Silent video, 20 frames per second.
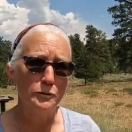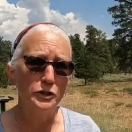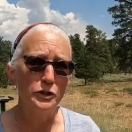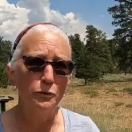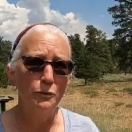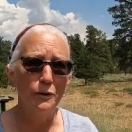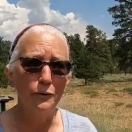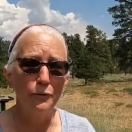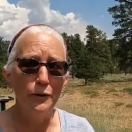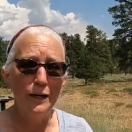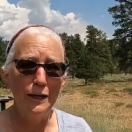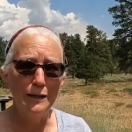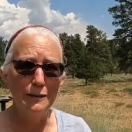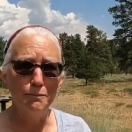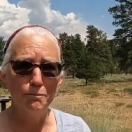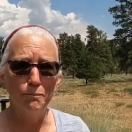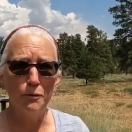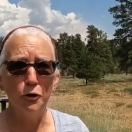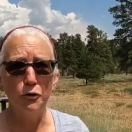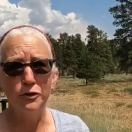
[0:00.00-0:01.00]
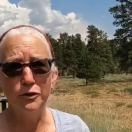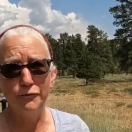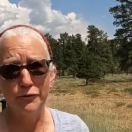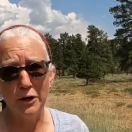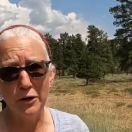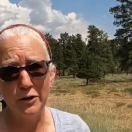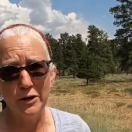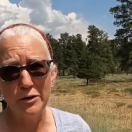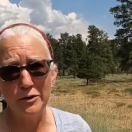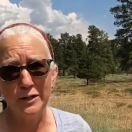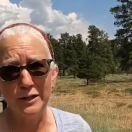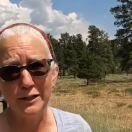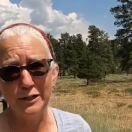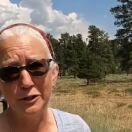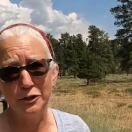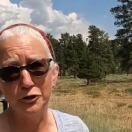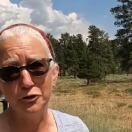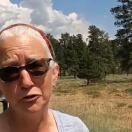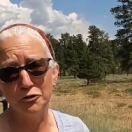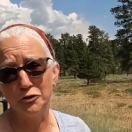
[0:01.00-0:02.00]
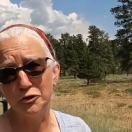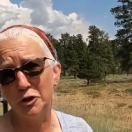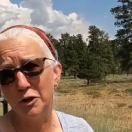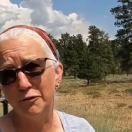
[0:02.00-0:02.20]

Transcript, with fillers: So we ran both of our air conditioners